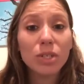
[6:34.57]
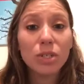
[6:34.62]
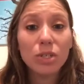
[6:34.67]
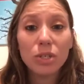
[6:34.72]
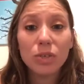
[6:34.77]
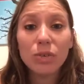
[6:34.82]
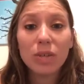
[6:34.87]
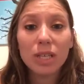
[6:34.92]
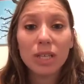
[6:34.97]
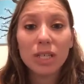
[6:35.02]

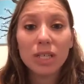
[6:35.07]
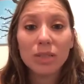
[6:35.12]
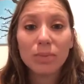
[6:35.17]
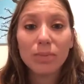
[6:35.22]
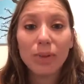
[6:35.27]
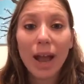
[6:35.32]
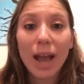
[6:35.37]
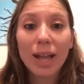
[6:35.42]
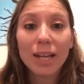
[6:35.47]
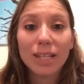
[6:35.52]
doing this
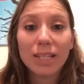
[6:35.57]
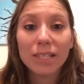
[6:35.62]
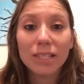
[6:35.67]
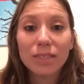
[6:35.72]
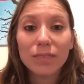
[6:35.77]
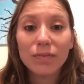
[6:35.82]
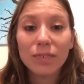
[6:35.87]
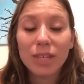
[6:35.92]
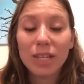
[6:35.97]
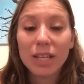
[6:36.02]
practice
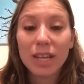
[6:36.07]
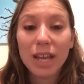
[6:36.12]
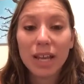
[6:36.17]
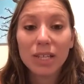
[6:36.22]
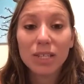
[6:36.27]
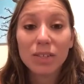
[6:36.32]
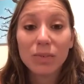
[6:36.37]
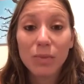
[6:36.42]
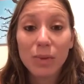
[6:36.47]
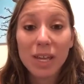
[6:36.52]
for the
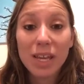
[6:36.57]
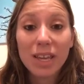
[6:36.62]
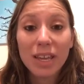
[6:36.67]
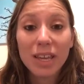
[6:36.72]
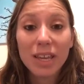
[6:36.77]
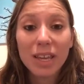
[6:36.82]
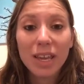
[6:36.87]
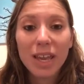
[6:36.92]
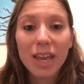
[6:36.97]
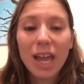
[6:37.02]
next week
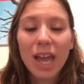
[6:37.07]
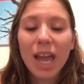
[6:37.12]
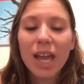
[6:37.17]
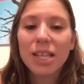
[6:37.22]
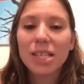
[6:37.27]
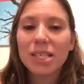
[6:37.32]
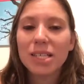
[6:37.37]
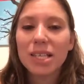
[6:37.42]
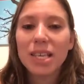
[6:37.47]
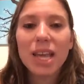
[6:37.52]

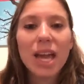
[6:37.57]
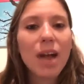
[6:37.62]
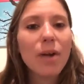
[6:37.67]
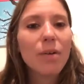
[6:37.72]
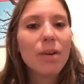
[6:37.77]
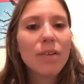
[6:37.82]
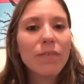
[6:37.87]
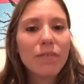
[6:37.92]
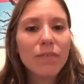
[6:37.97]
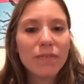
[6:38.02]
and see how
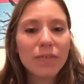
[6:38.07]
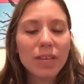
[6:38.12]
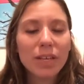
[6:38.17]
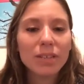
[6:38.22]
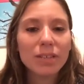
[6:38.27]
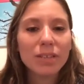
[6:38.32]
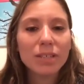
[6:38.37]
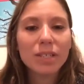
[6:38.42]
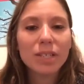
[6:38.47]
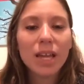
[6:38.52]
it
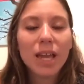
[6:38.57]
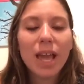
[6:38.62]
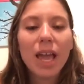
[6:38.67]
feels.